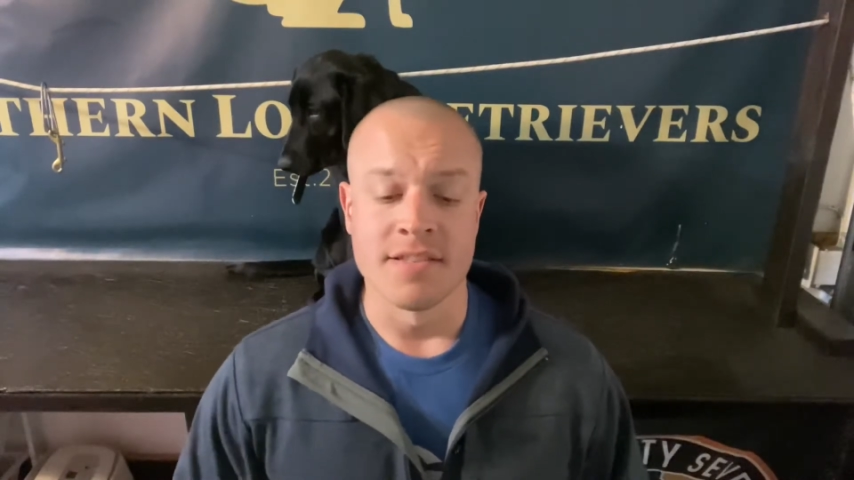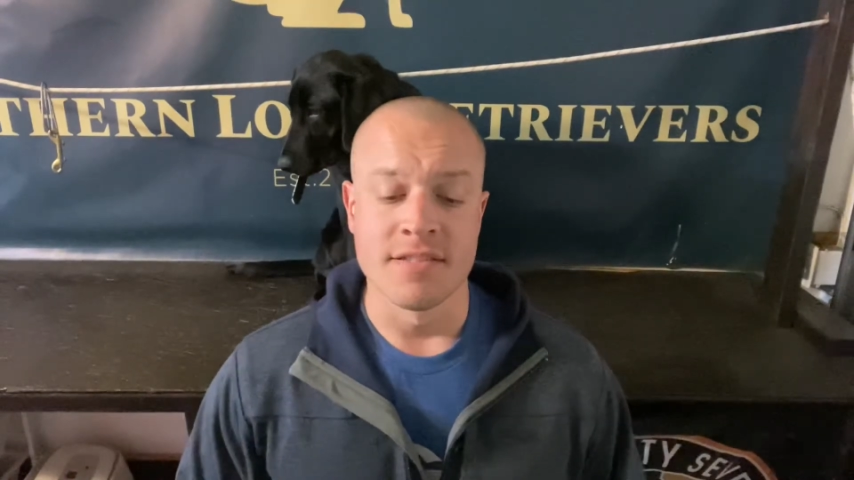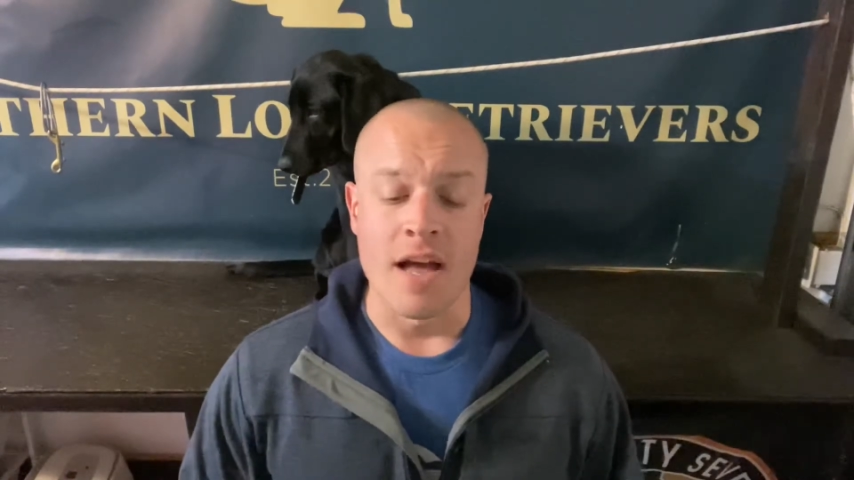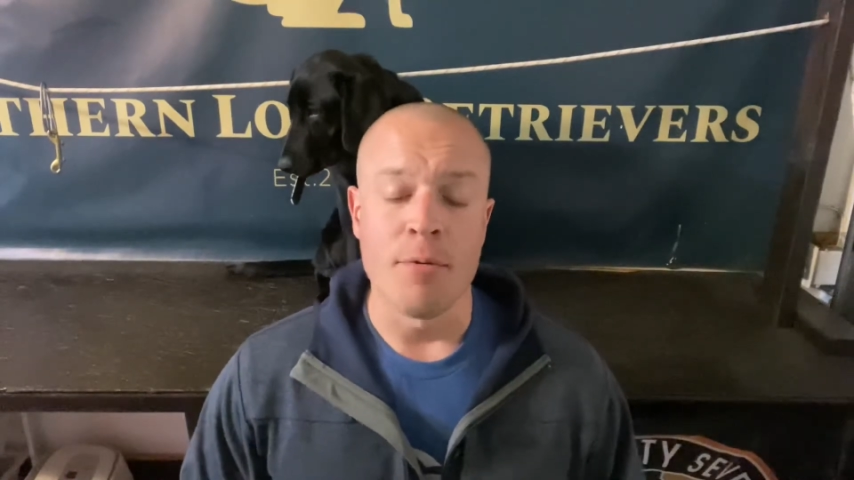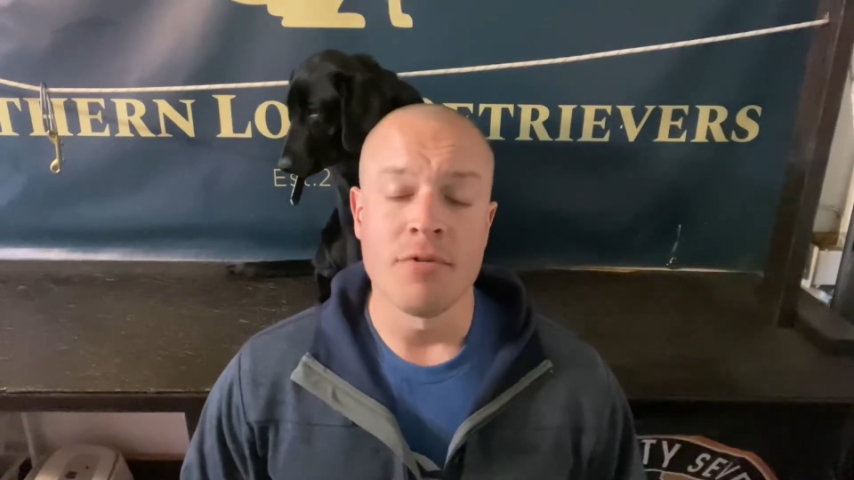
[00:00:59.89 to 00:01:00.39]

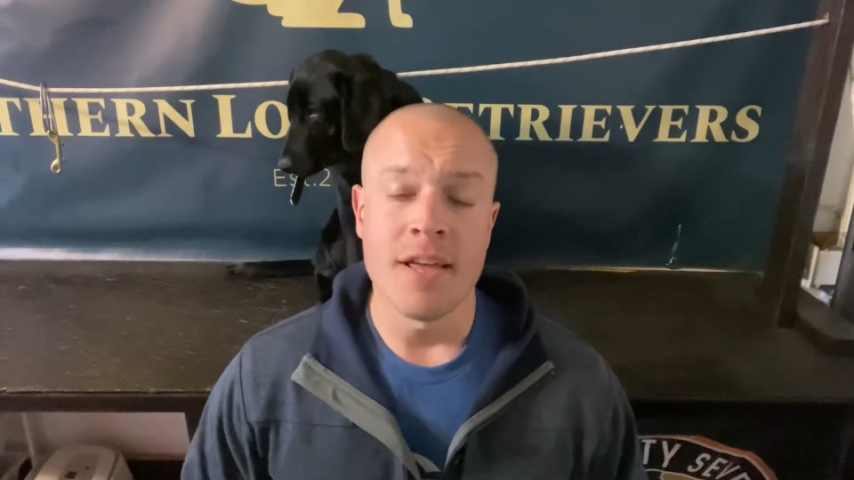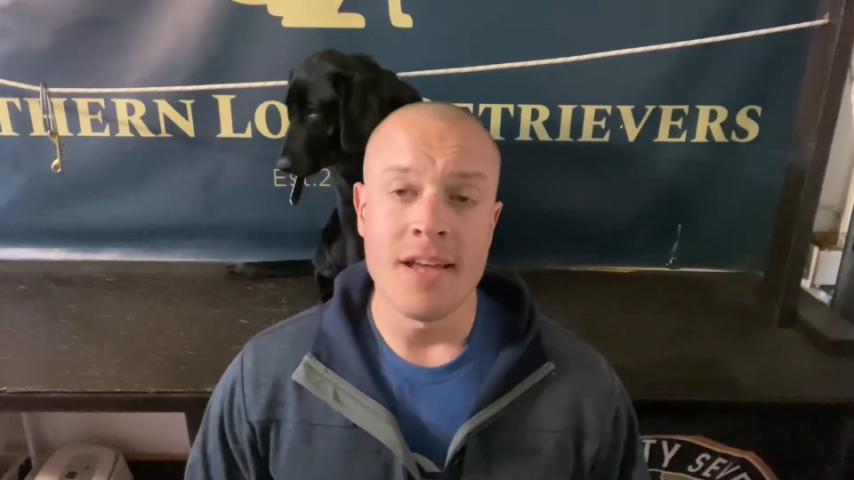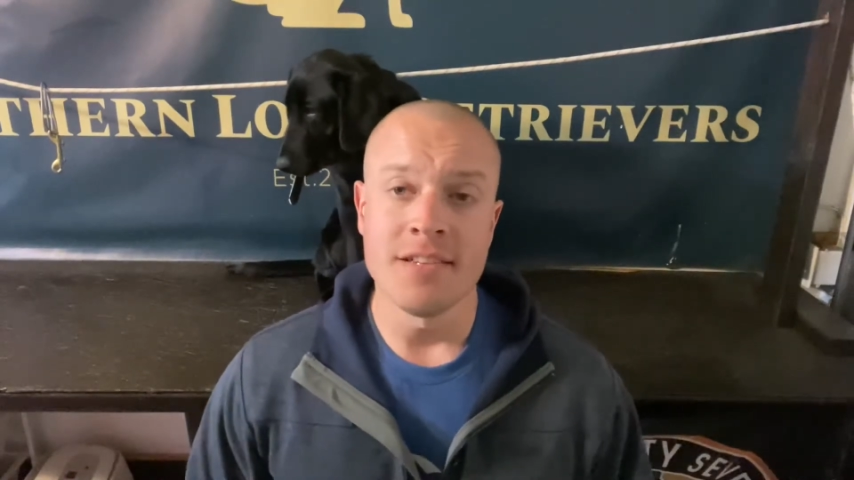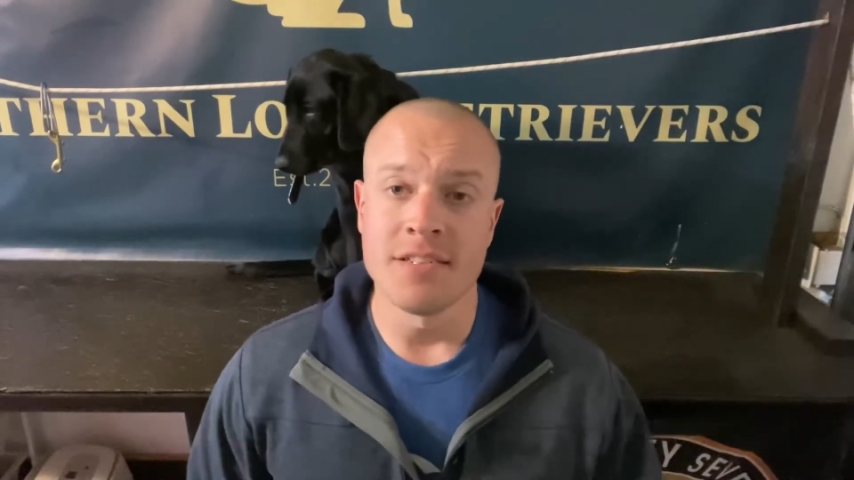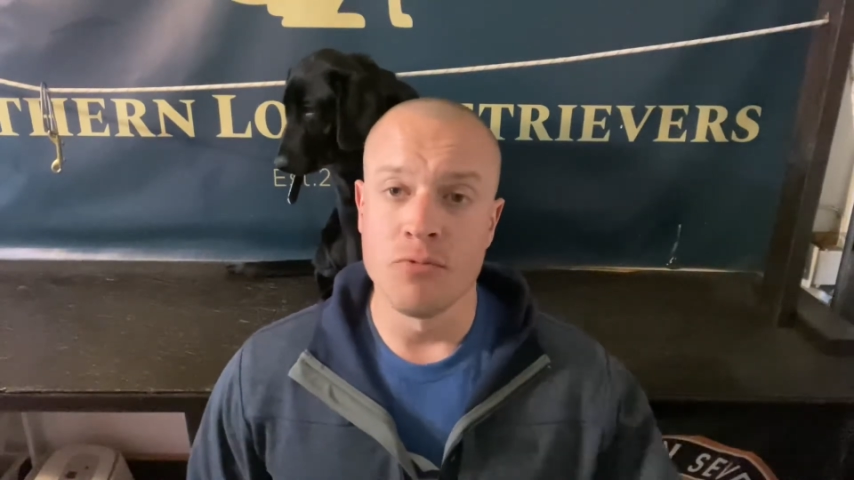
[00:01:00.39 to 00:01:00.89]

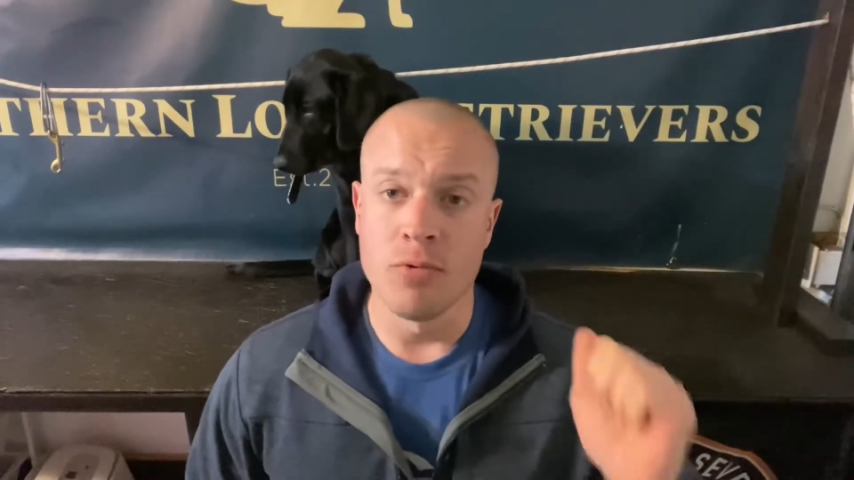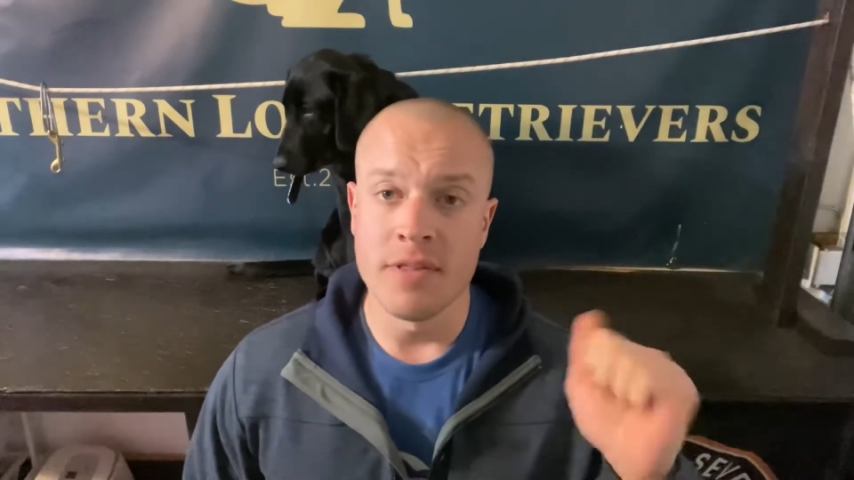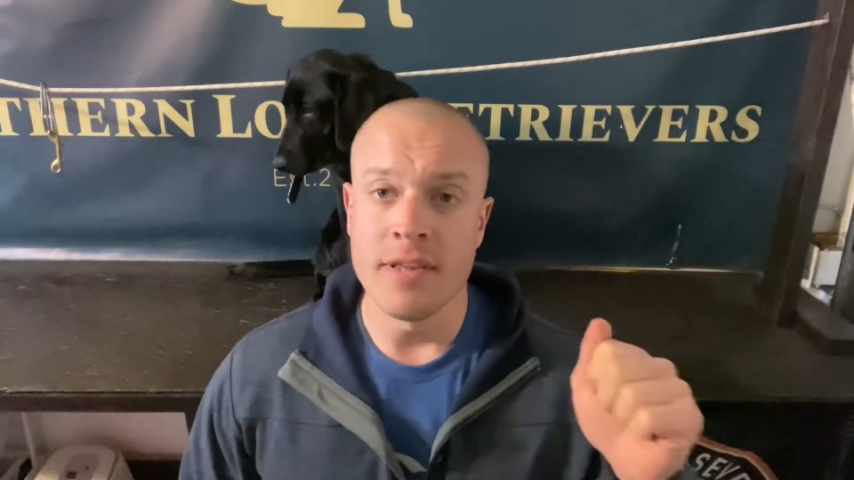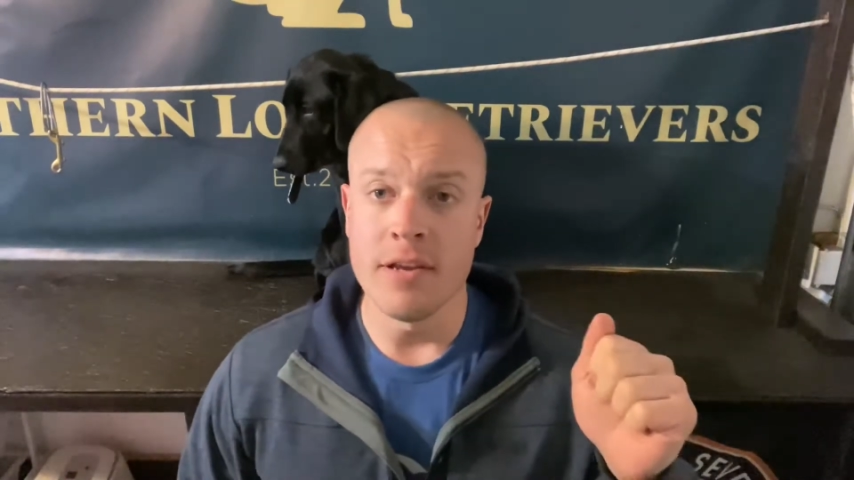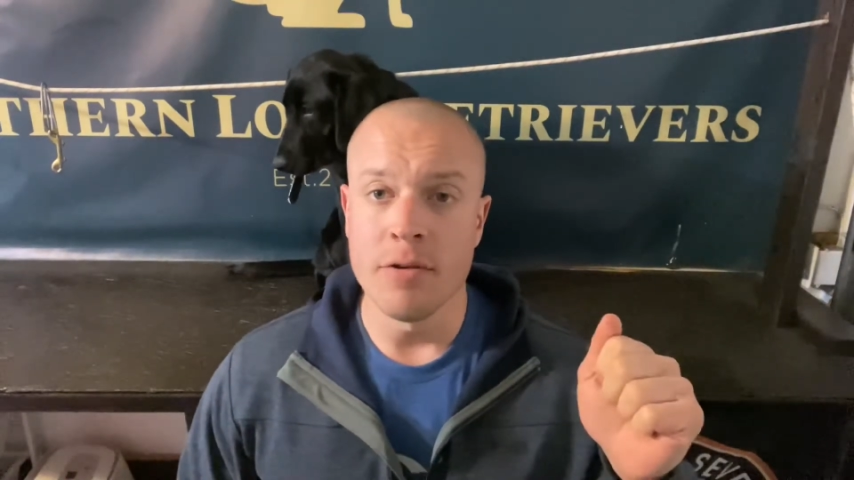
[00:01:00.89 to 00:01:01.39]
simultaneously
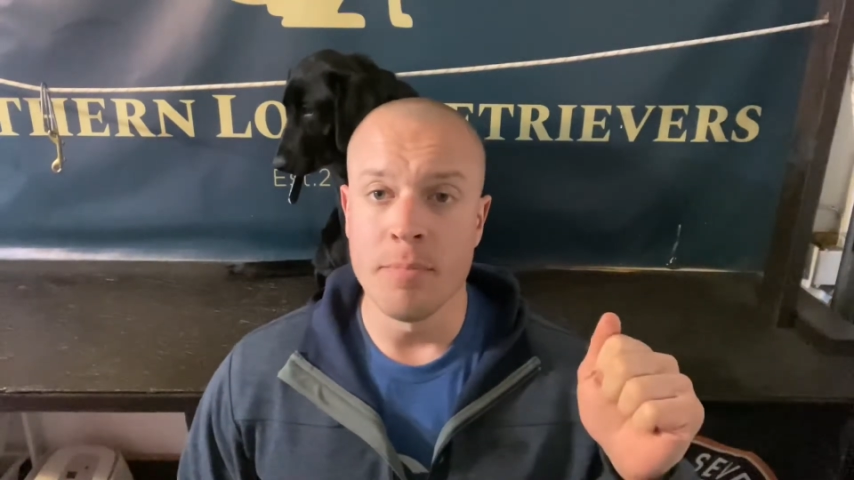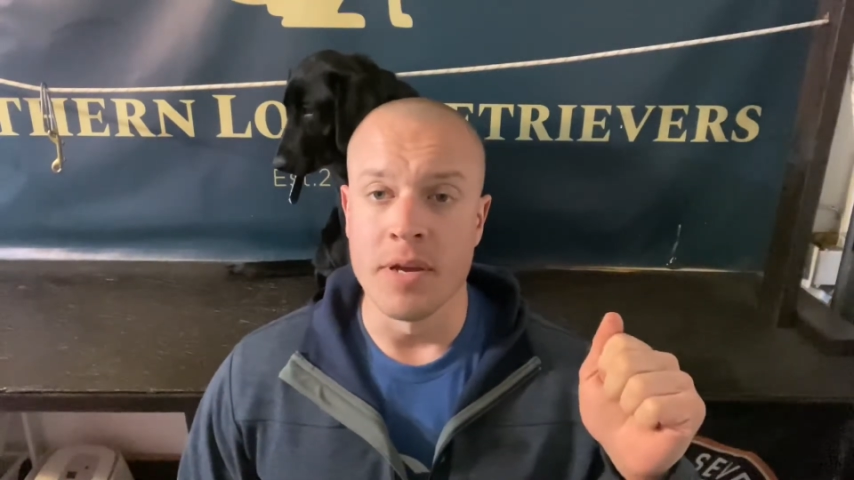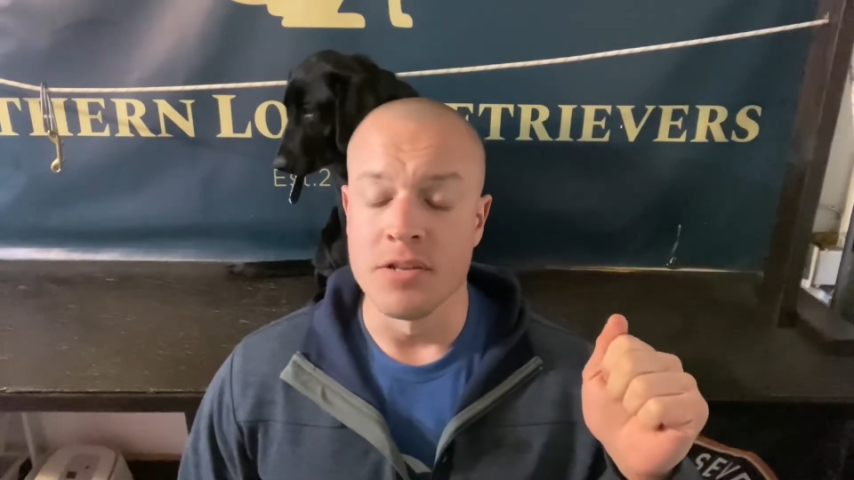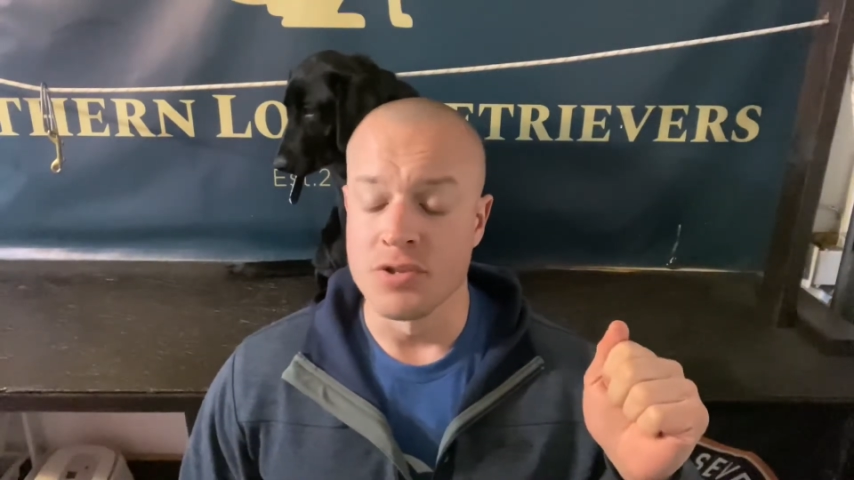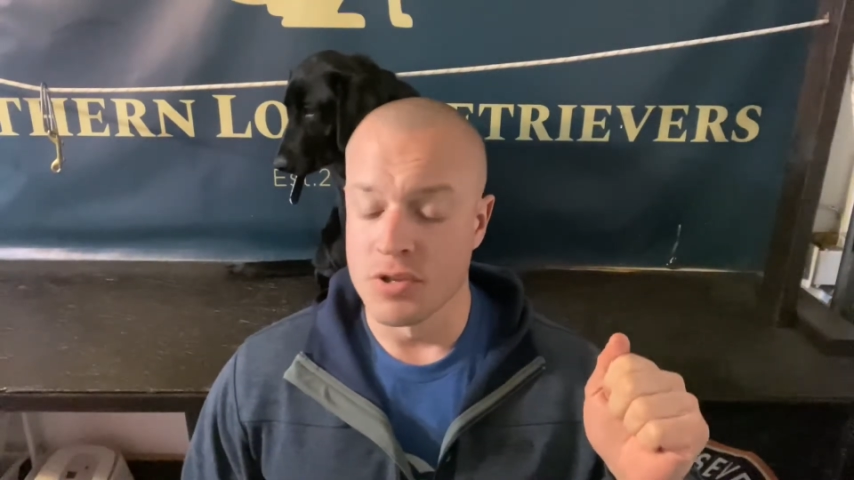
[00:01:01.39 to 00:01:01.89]
with the ear
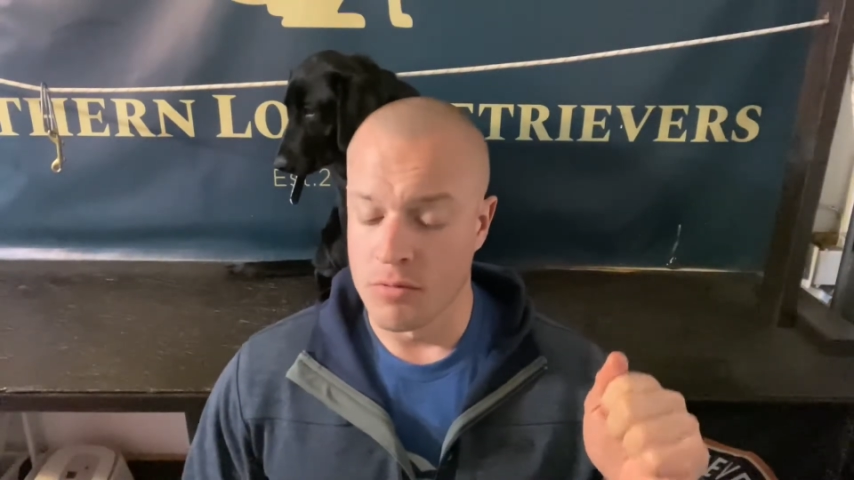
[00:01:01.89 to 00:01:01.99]
pinch,